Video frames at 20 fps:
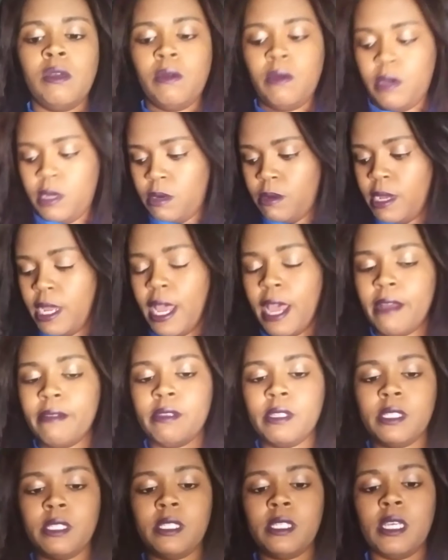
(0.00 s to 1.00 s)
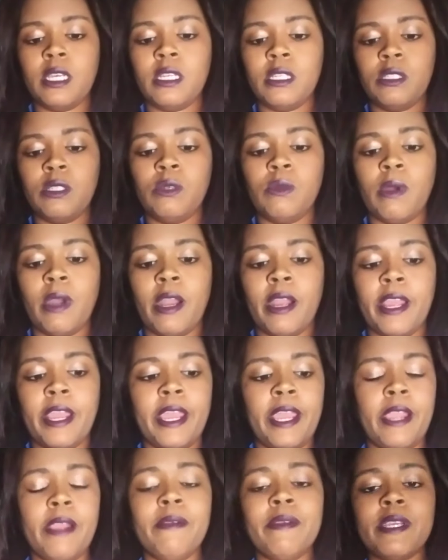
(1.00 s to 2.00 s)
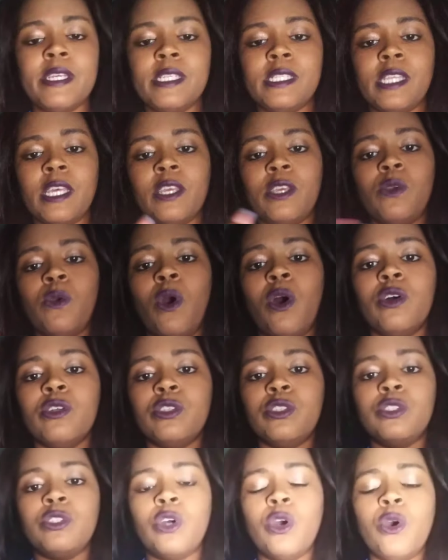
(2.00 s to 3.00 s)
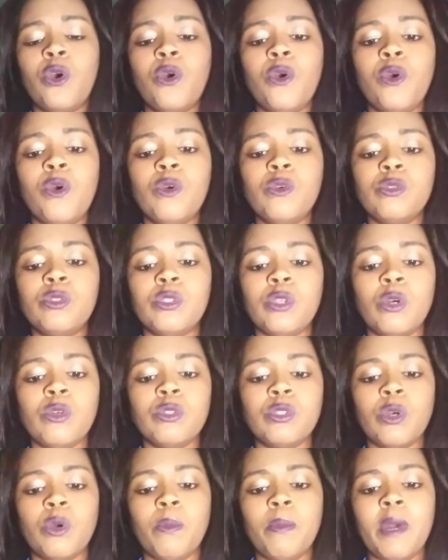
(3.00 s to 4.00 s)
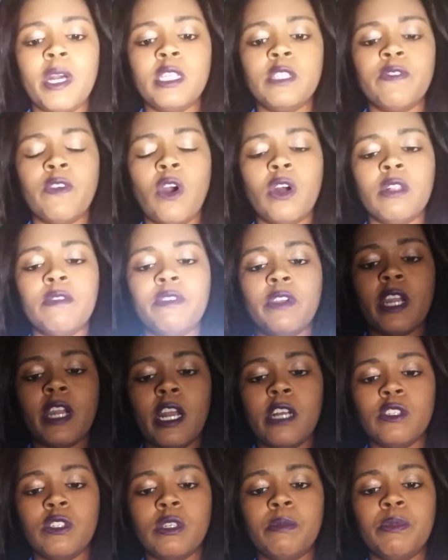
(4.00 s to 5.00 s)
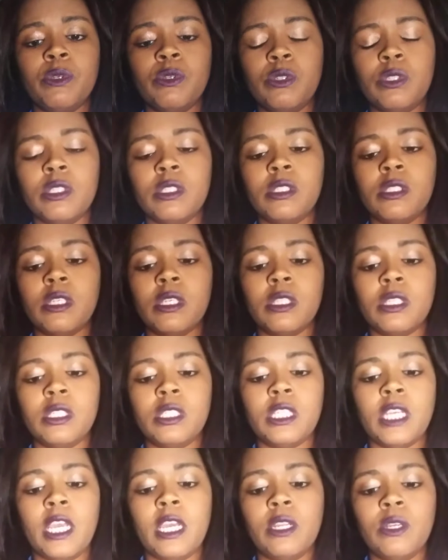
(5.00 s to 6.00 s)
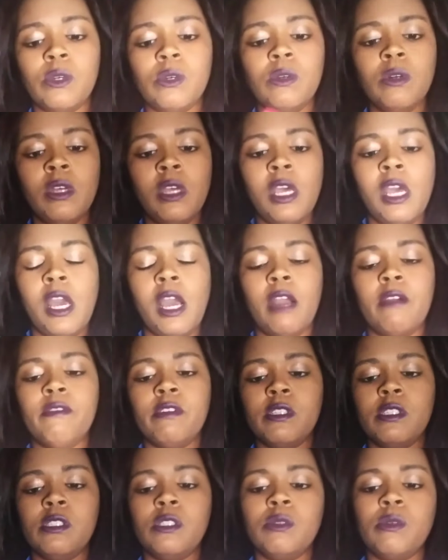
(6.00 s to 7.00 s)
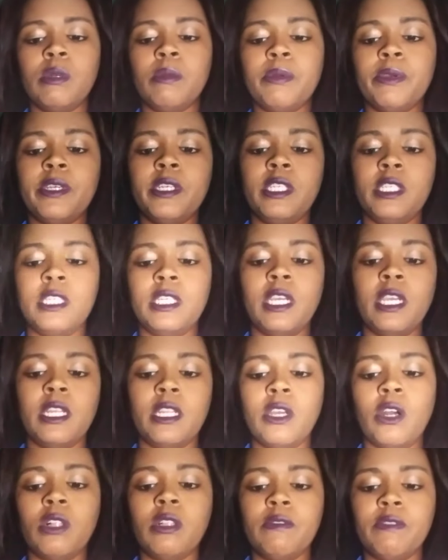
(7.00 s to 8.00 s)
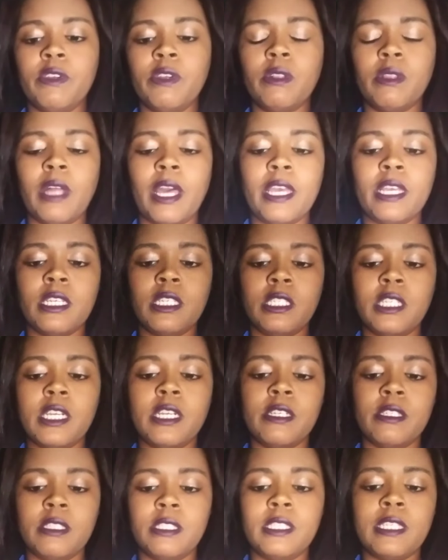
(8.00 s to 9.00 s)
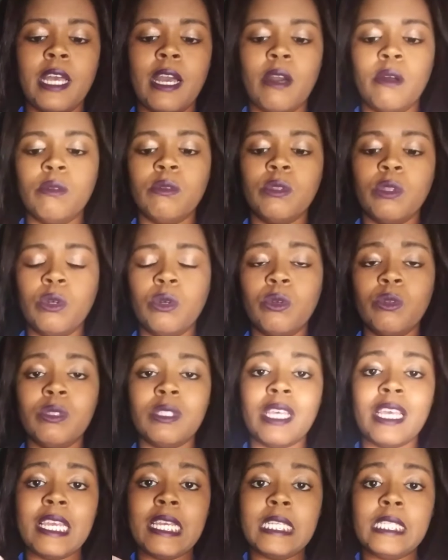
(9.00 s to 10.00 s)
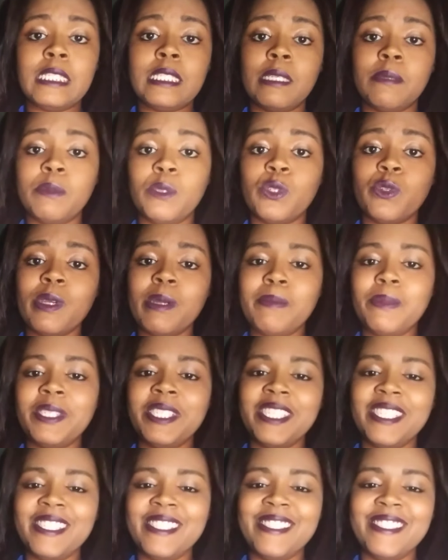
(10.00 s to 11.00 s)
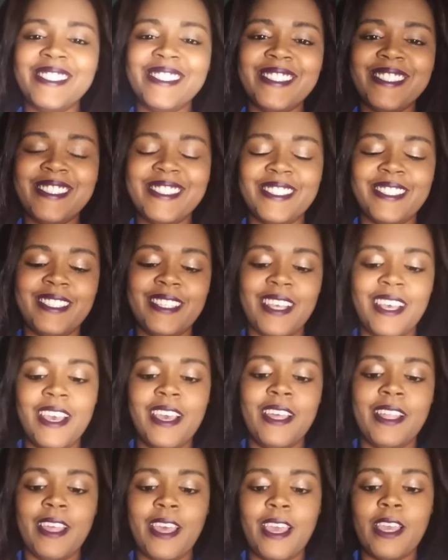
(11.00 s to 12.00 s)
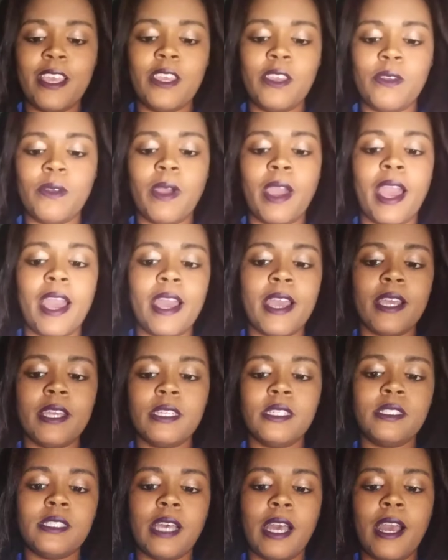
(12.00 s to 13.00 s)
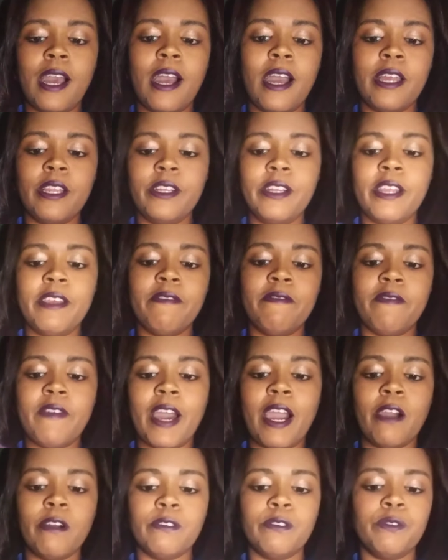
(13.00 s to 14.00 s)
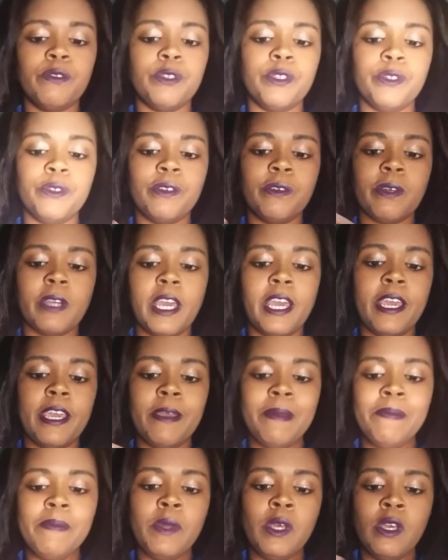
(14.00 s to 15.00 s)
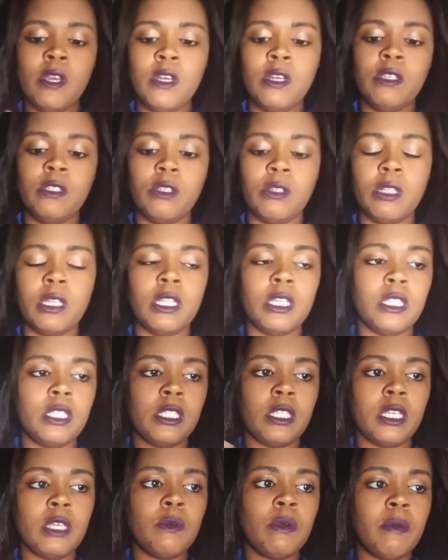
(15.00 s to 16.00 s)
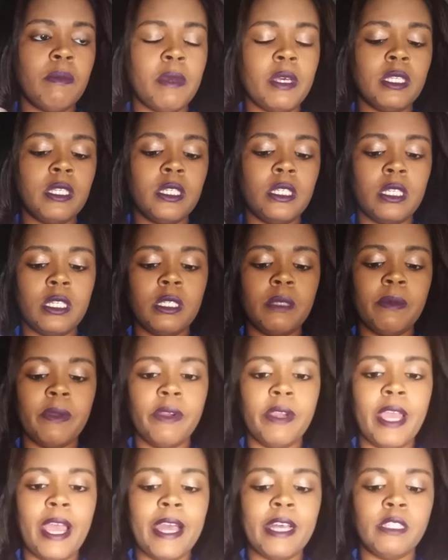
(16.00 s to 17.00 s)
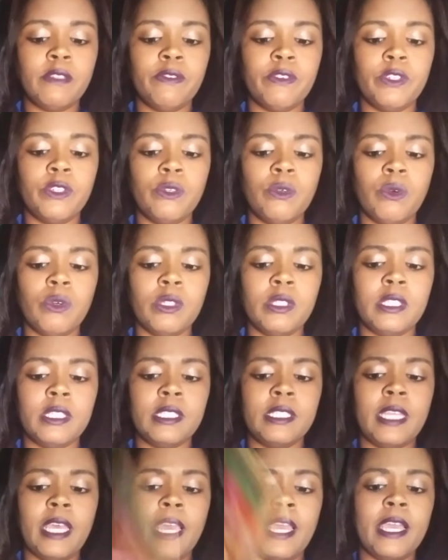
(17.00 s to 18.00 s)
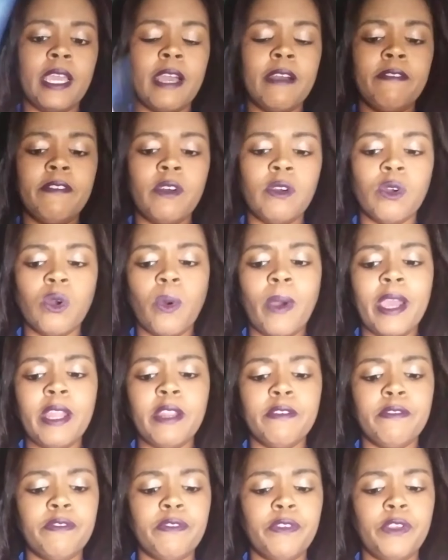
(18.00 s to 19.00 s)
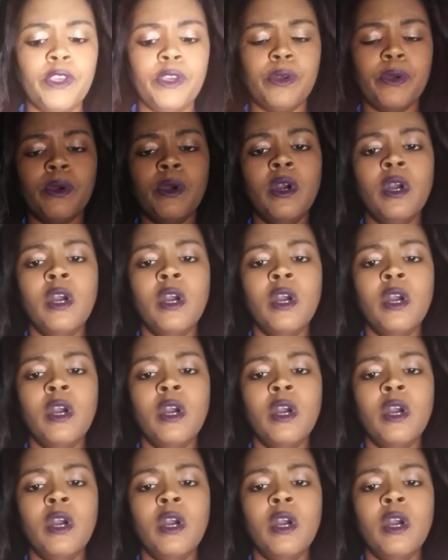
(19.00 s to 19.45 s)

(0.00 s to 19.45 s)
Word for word: What do we have to say to our Aries? Thank you all so much for all contributions to the channel. I really do appreciate it. All of your likes, shares, downloads, and subscriptions. Thank you guys. I honor and value you, okay? So let us see what messages Spirit has for you on today. I feel quite a few.